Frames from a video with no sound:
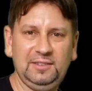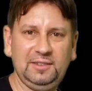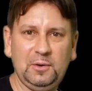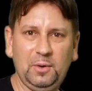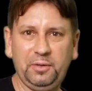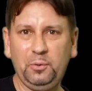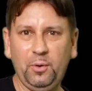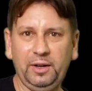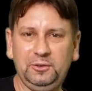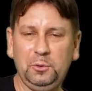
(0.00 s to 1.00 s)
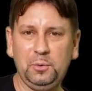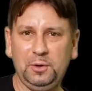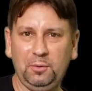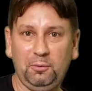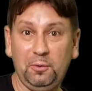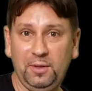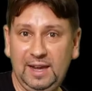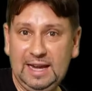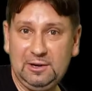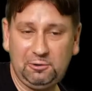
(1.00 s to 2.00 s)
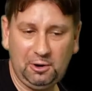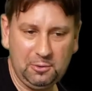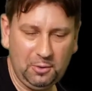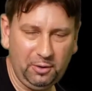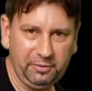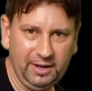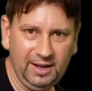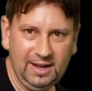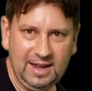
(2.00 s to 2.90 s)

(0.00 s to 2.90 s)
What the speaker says: so I thought I'd talk you through the intro of it.